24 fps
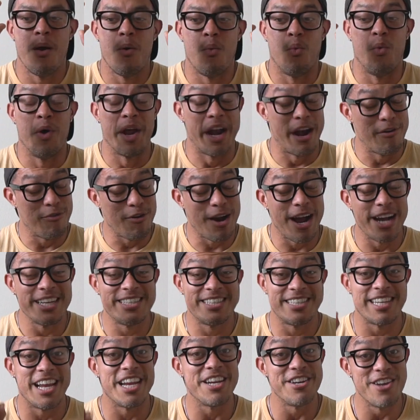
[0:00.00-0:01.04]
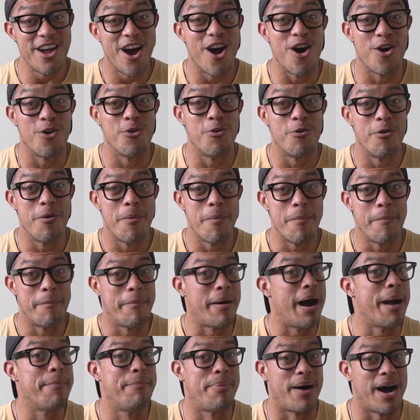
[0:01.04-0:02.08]
Whenever I say no,
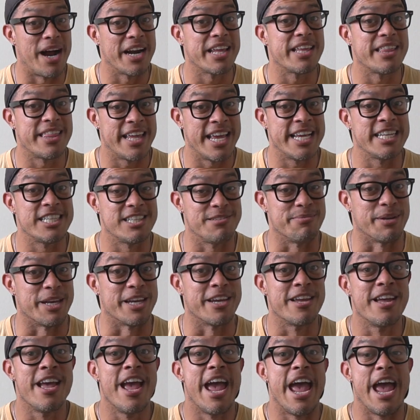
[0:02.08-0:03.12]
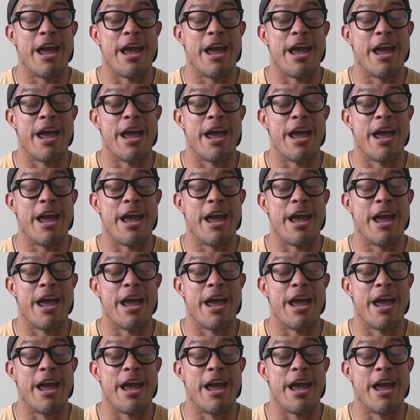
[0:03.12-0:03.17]
my body thanks me.